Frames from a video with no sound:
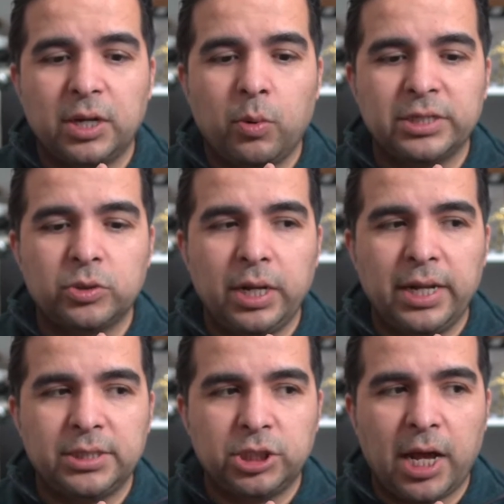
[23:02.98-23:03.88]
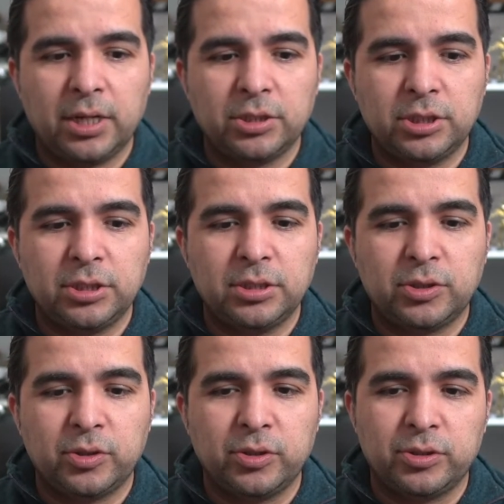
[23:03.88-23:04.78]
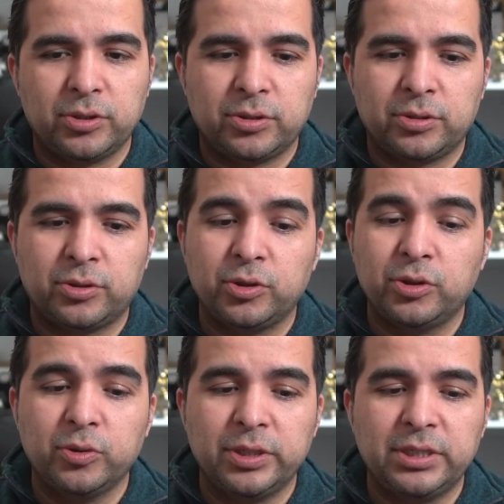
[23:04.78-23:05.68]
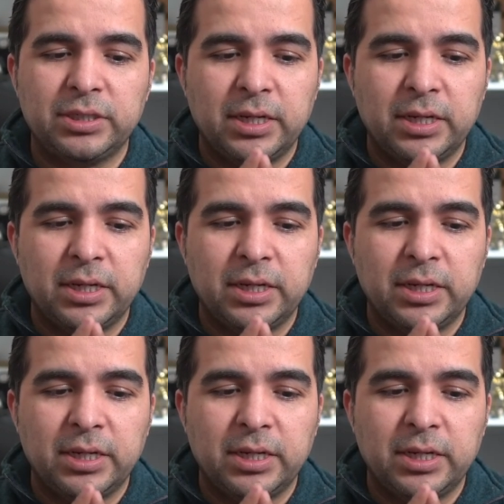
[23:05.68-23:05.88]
was really challenging to do it.